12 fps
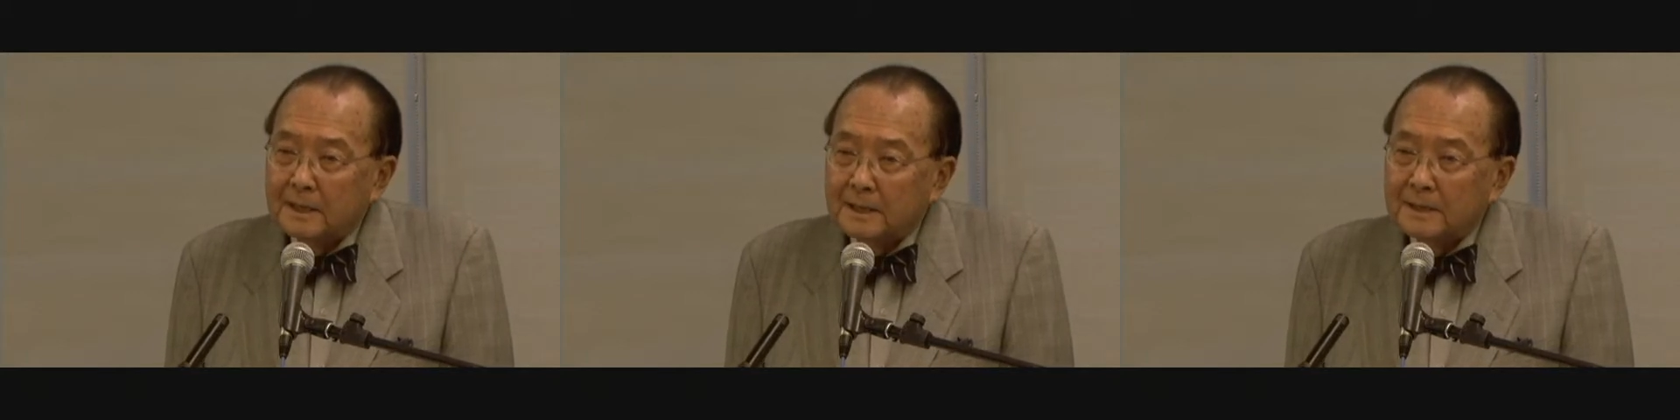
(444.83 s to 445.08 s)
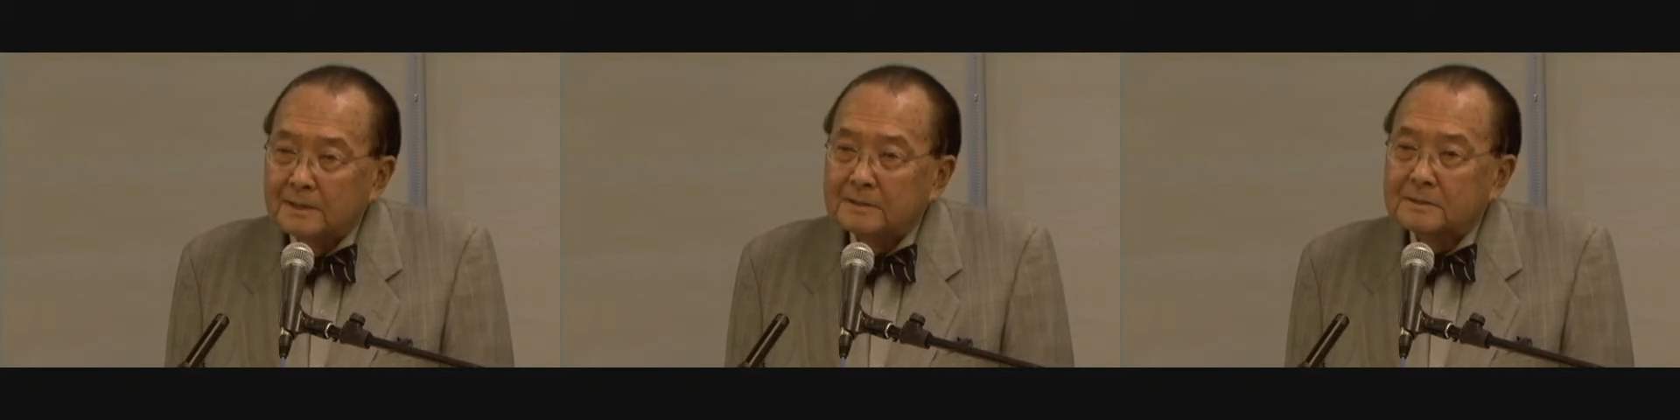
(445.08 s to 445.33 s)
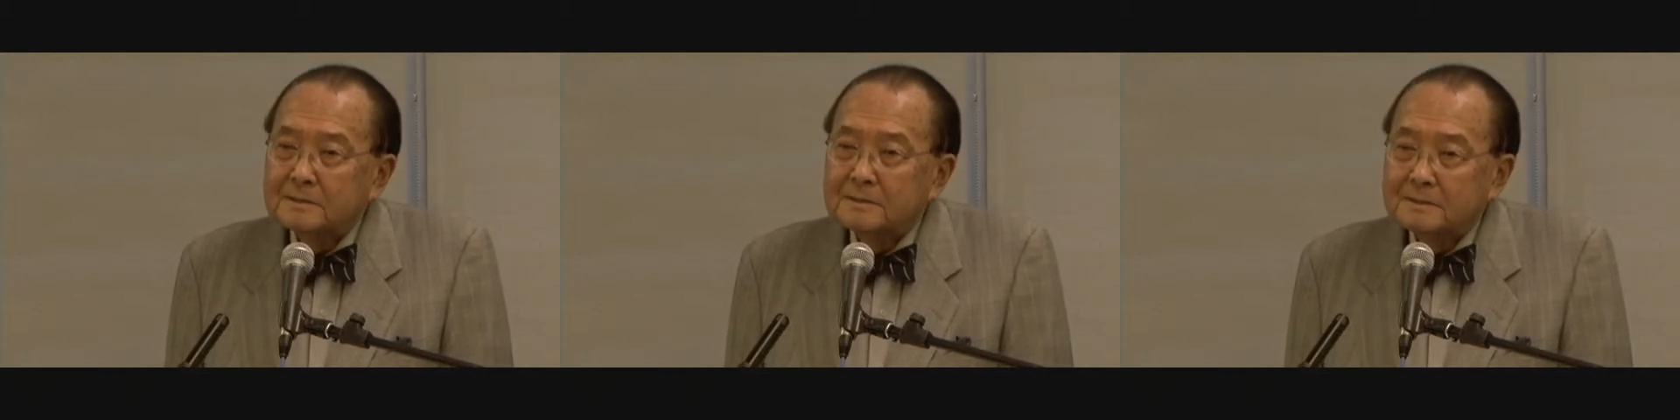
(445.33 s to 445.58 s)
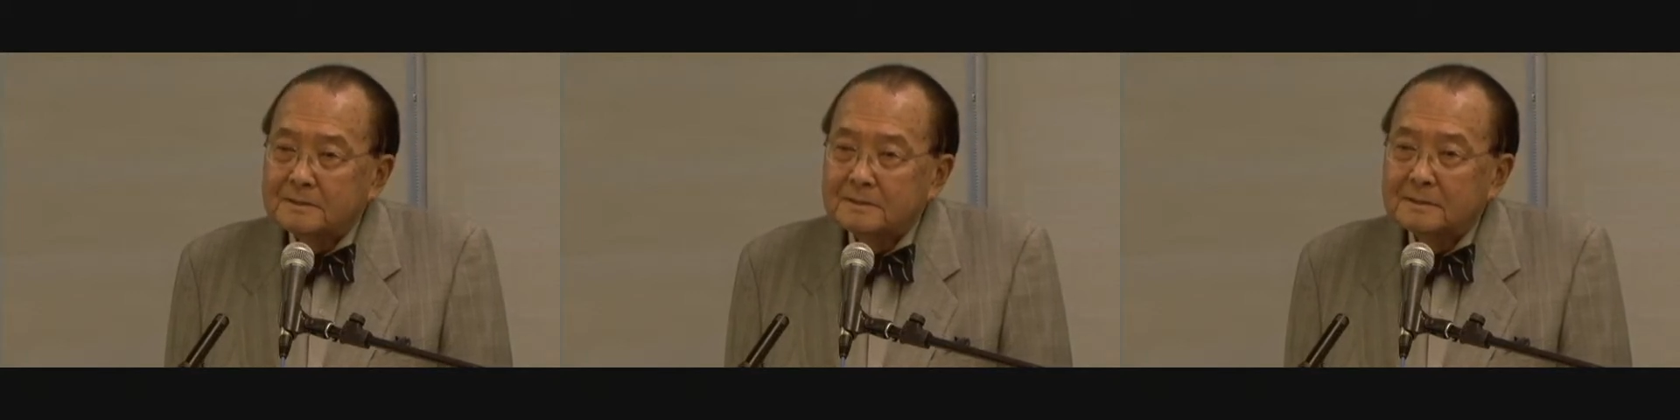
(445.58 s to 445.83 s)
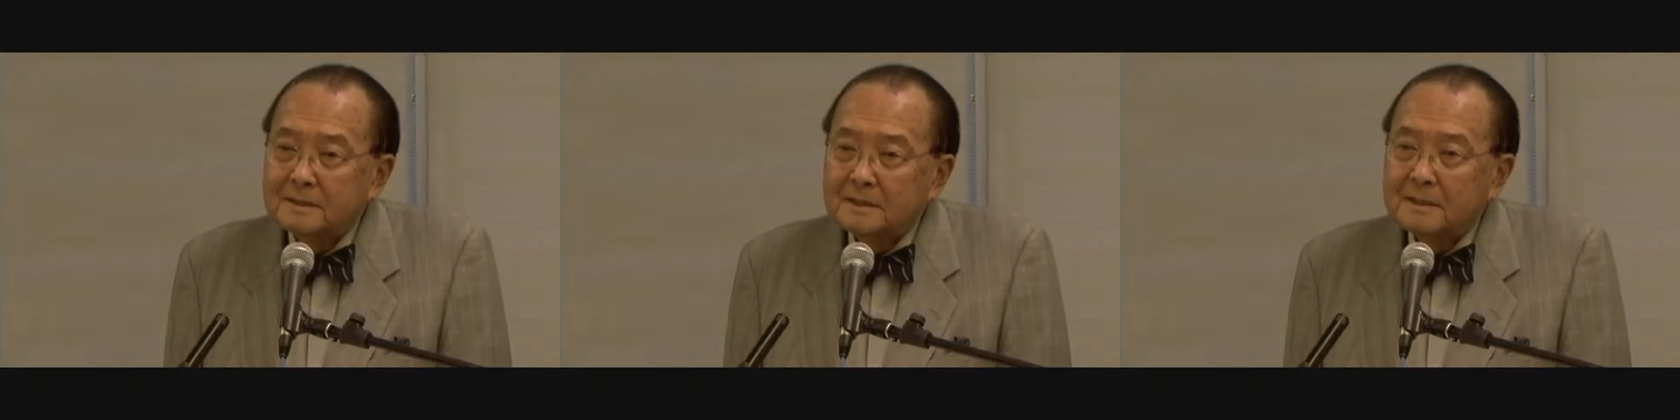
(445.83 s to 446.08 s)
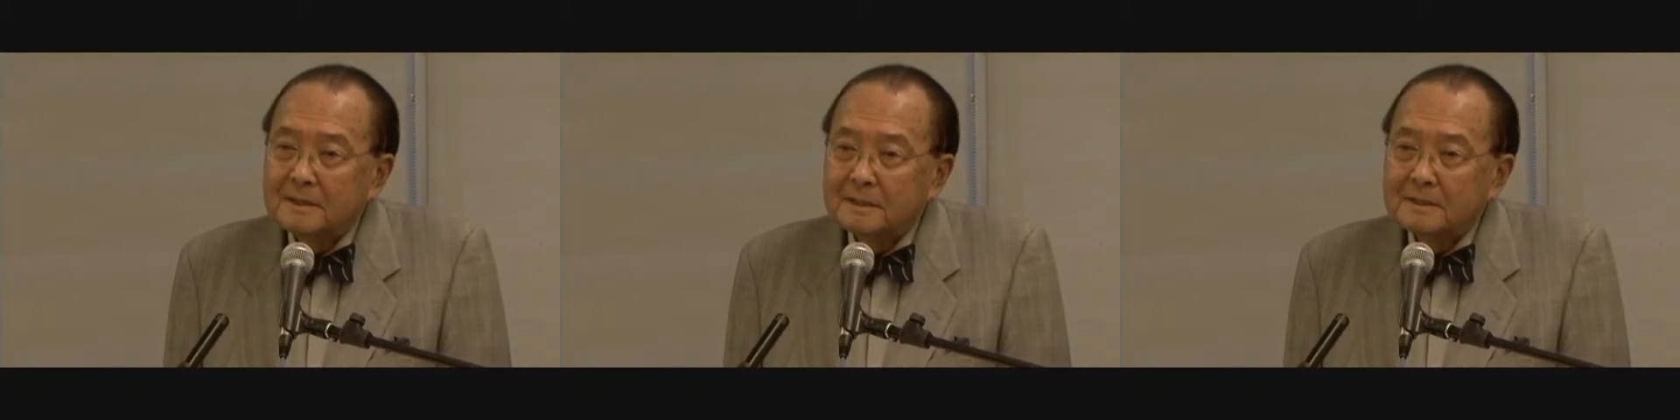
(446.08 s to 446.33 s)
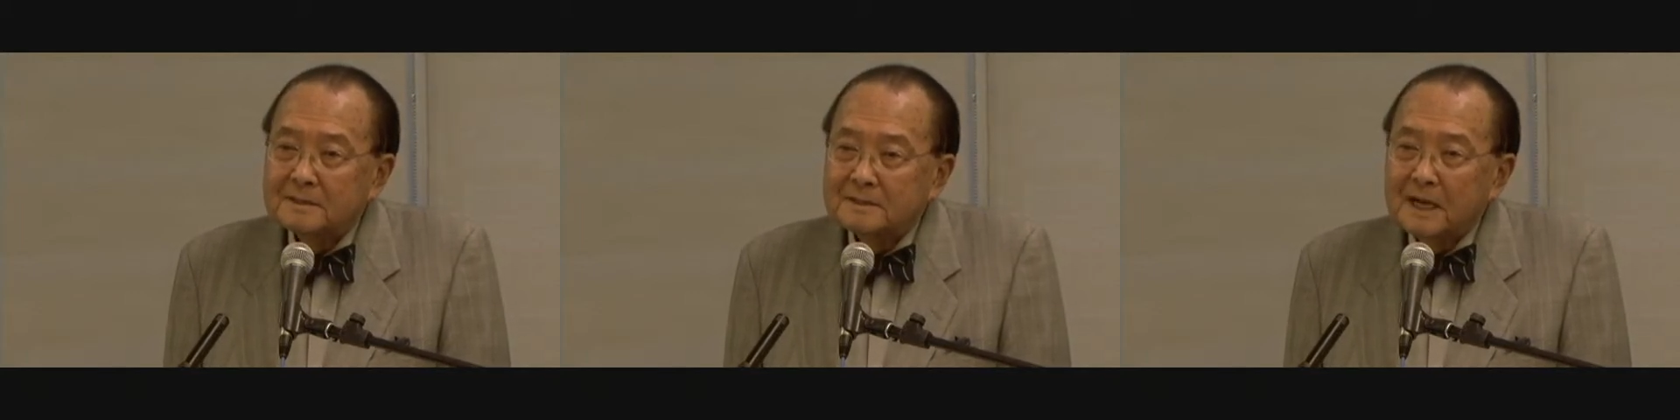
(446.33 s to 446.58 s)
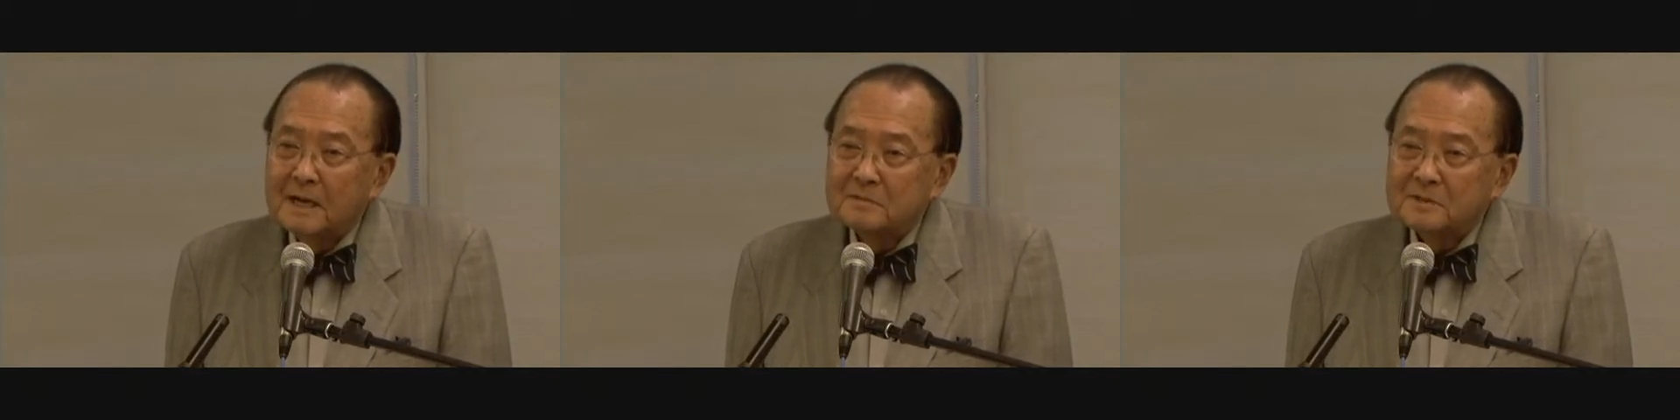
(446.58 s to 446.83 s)
Yes,
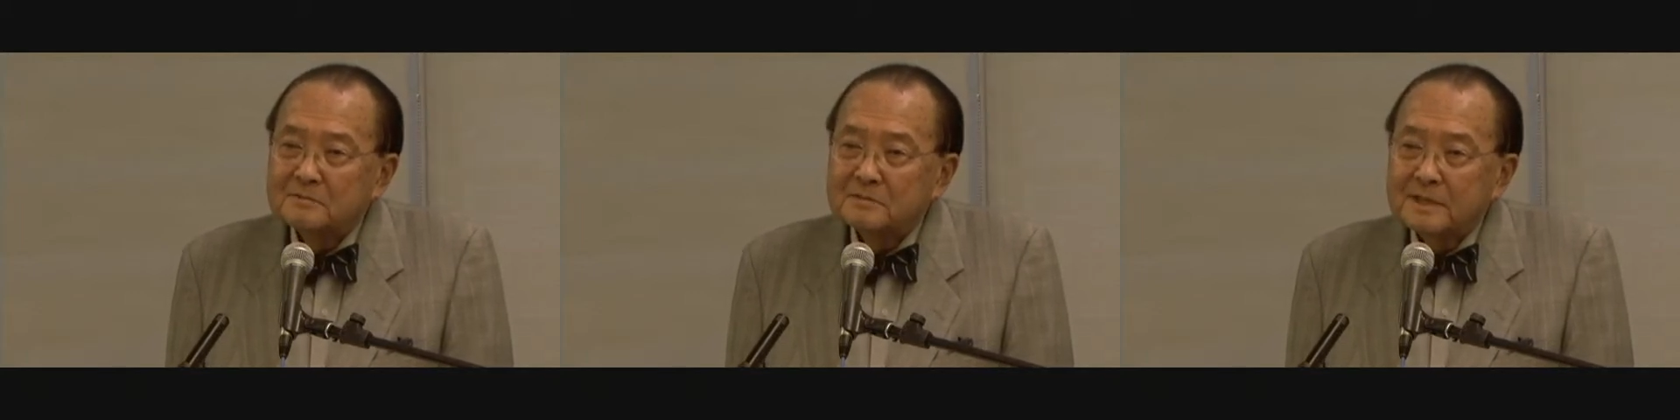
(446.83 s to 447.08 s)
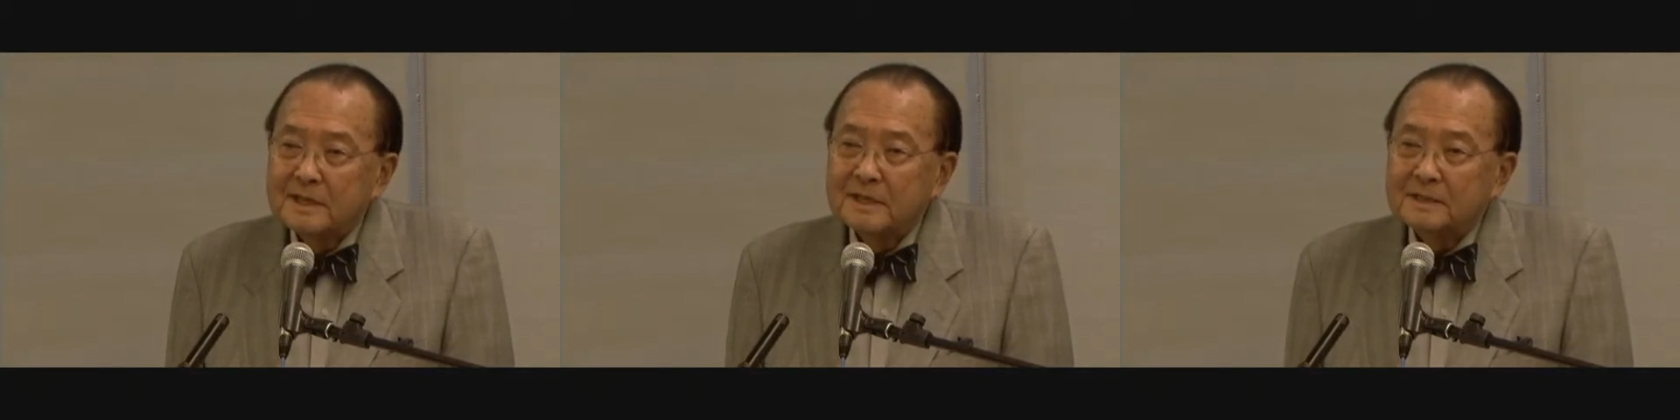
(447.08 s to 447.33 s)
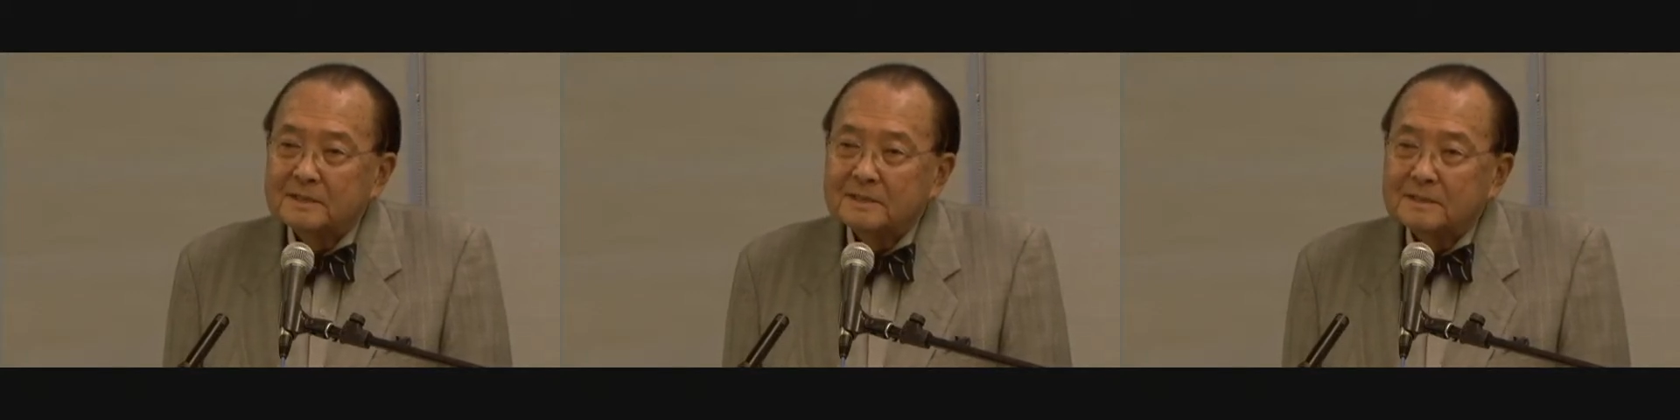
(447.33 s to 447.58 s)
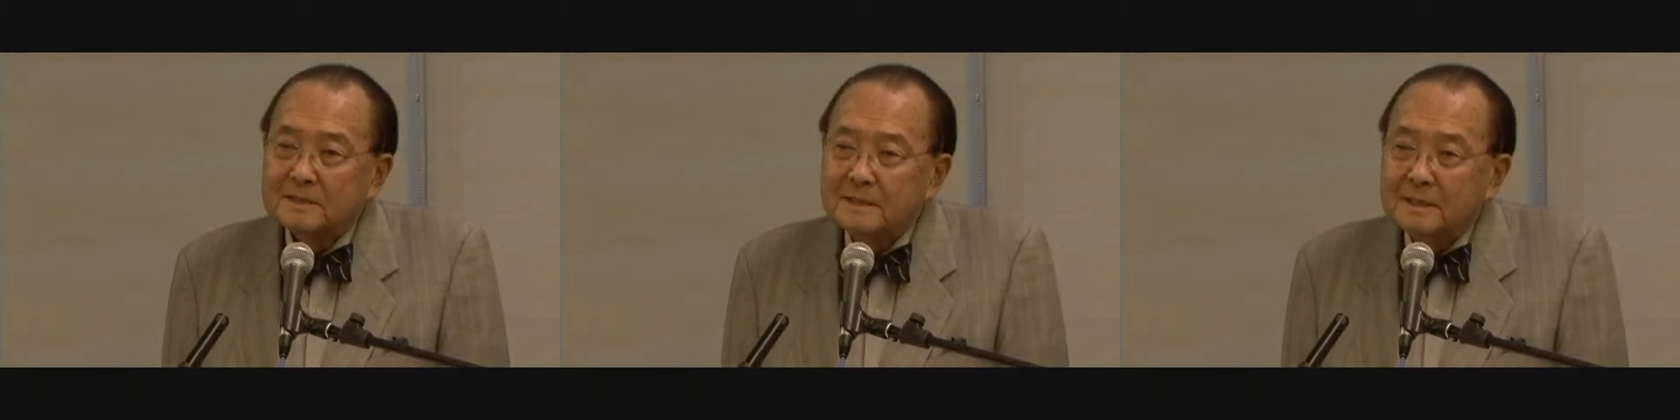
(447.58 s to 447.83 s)
times have changed.